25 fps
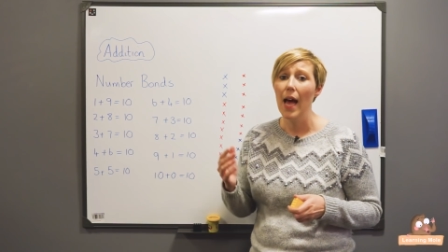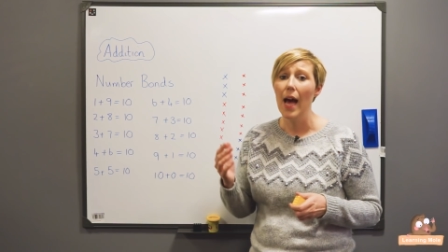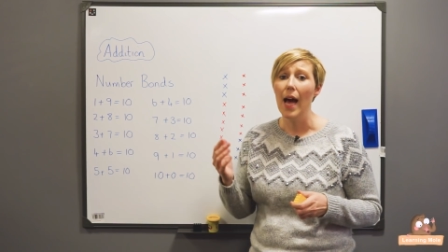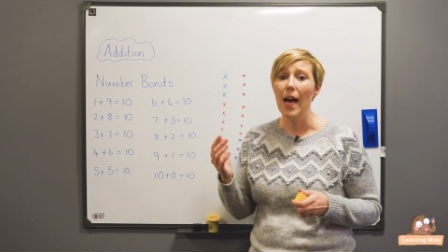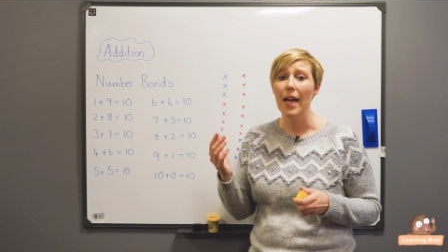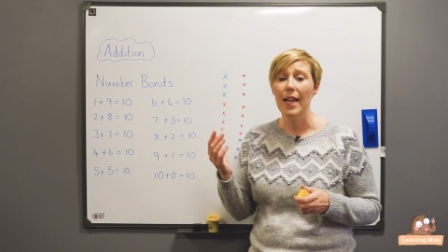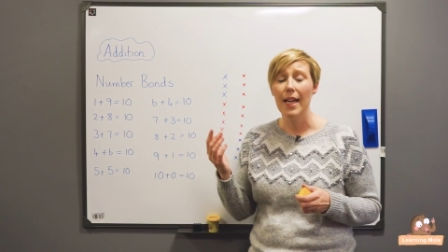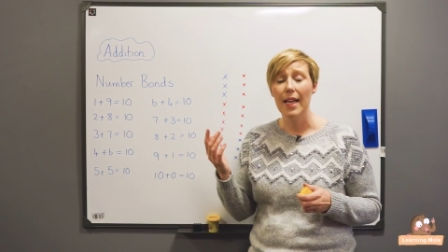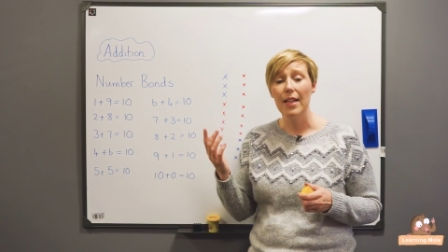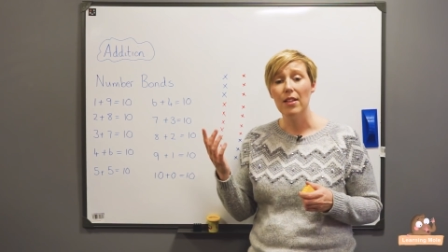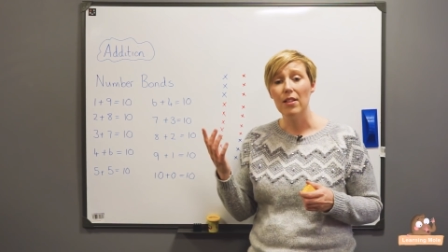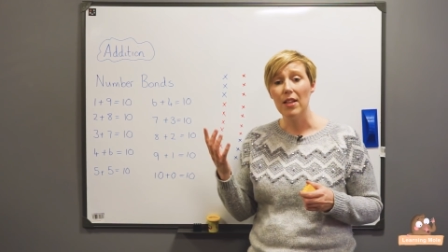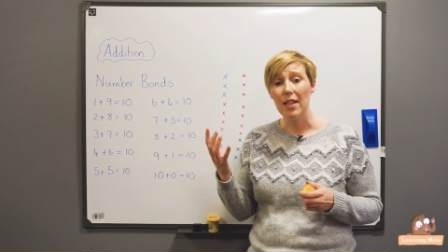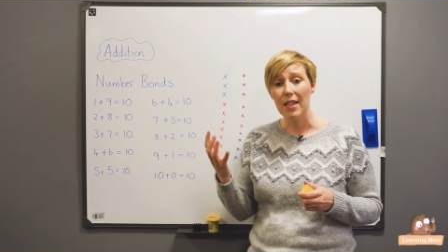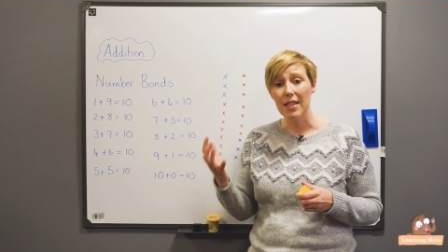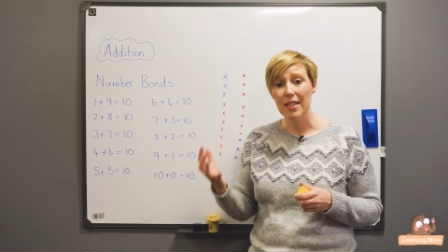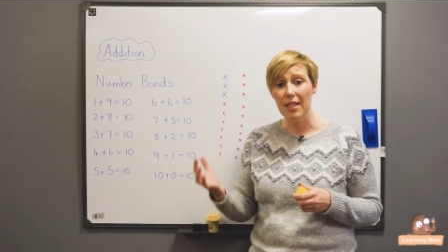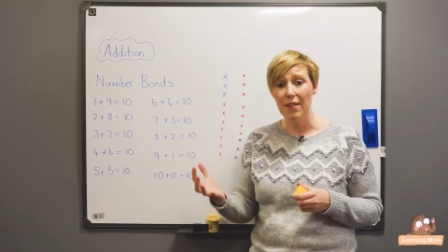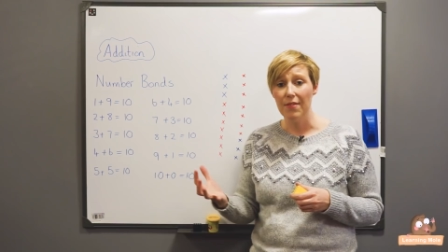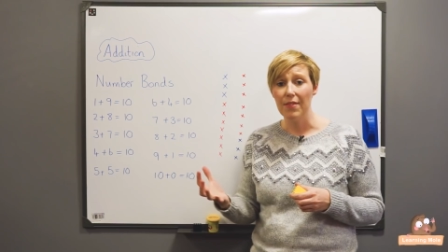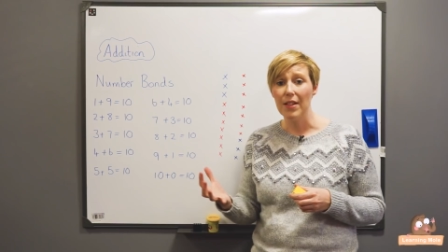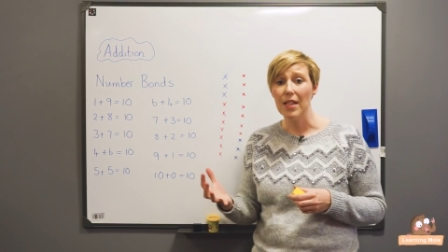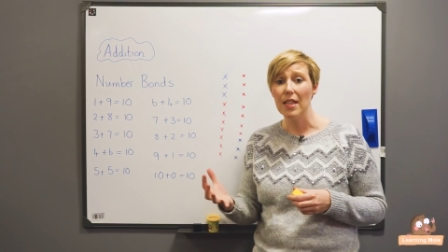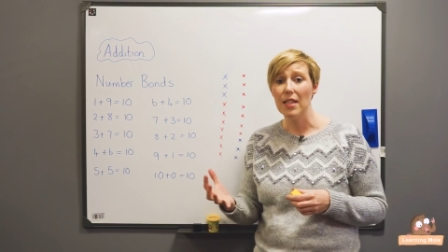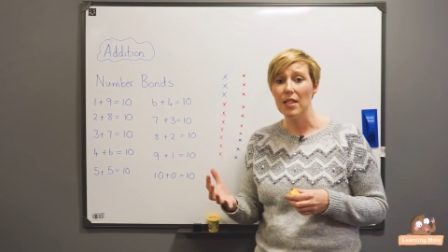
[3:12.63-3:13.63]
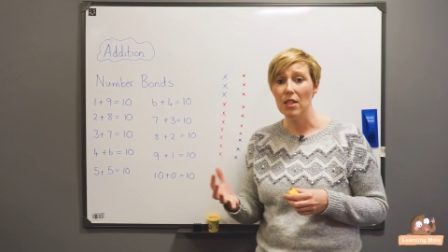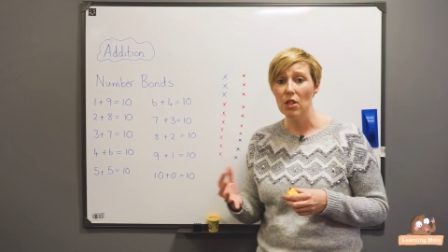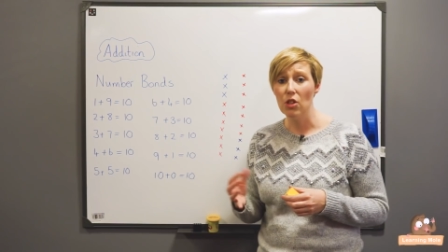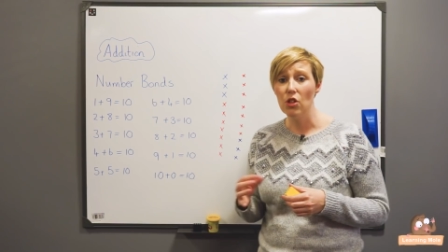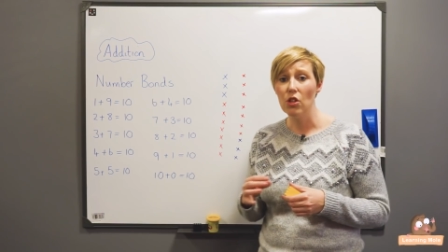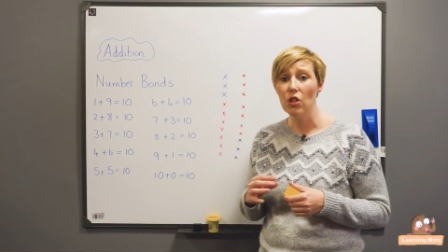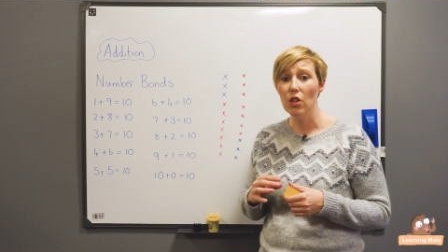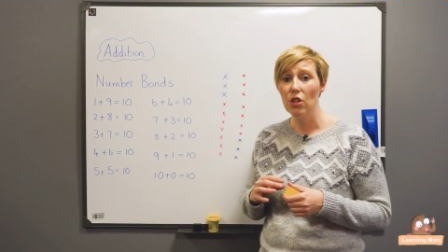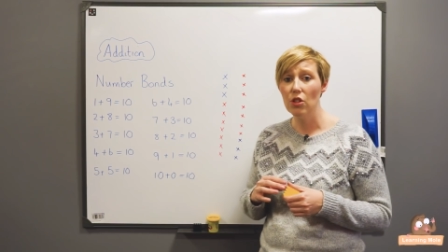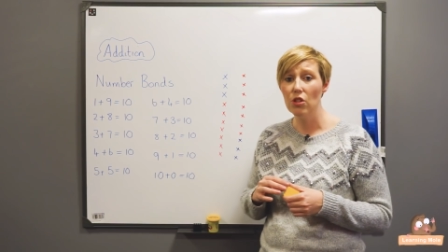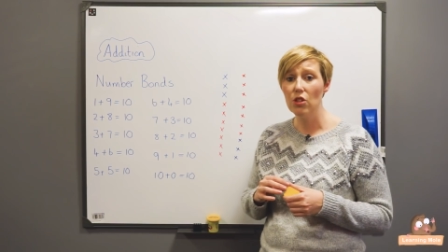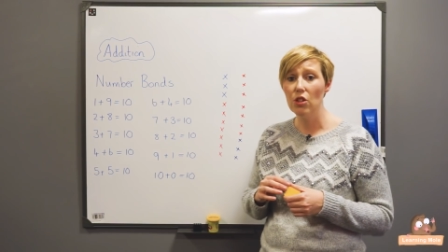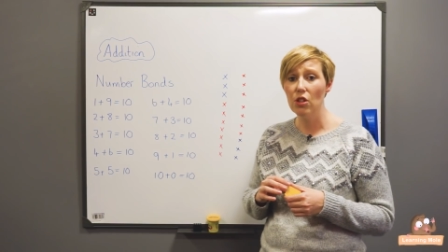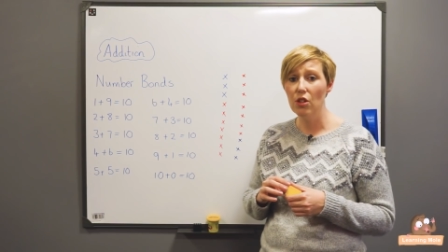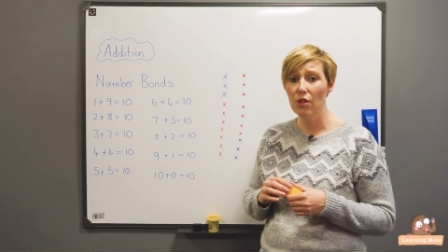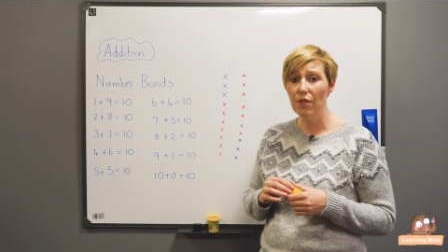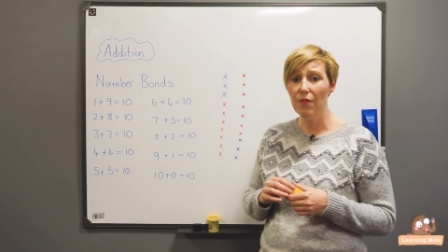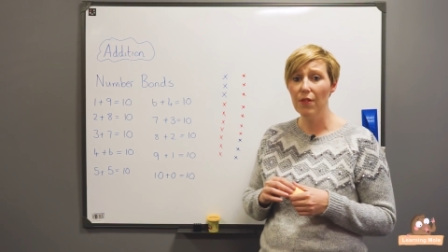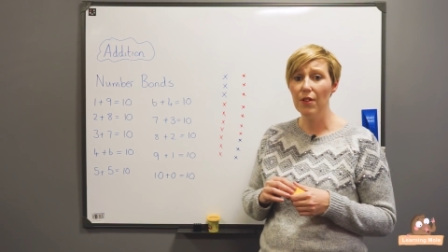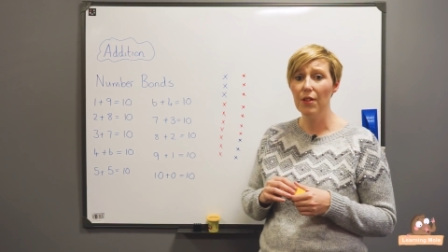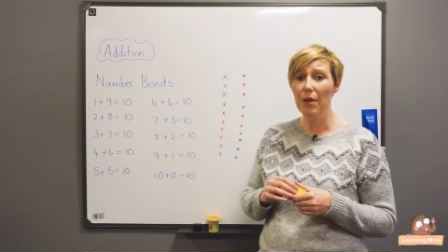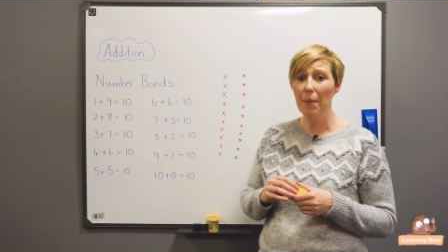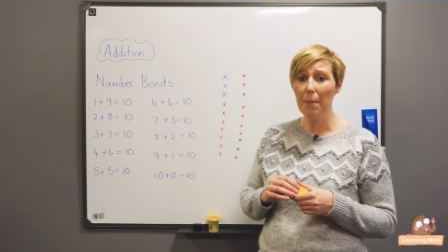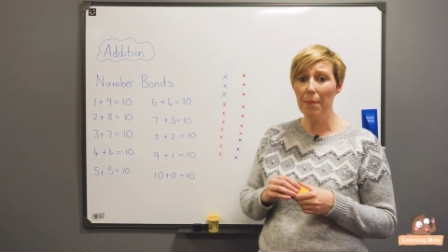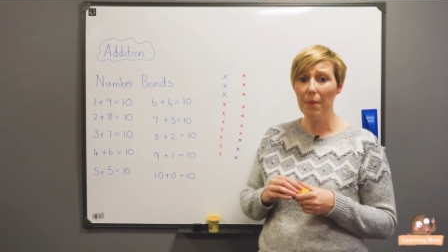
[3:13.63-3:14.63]
and little activities that you can do
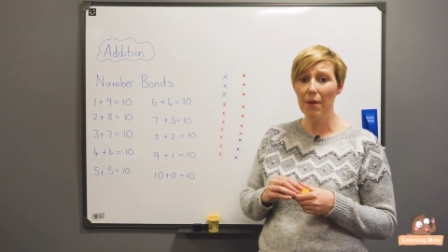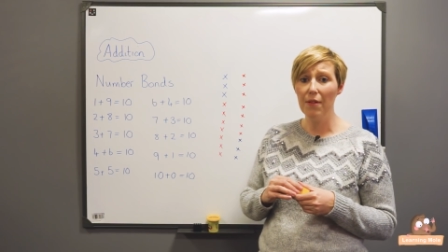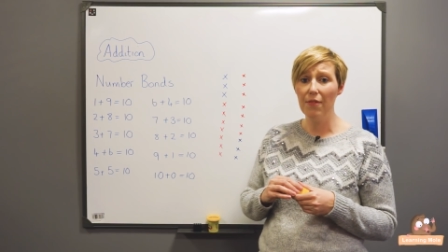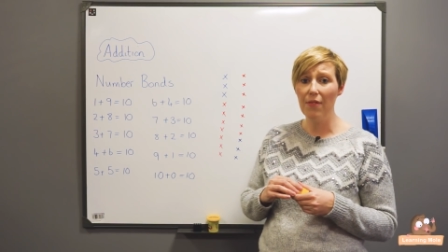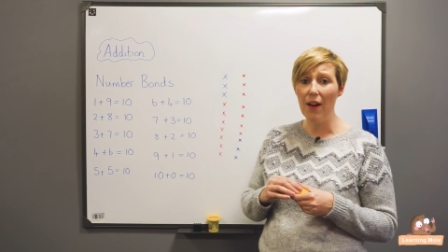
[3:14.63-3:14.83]
for number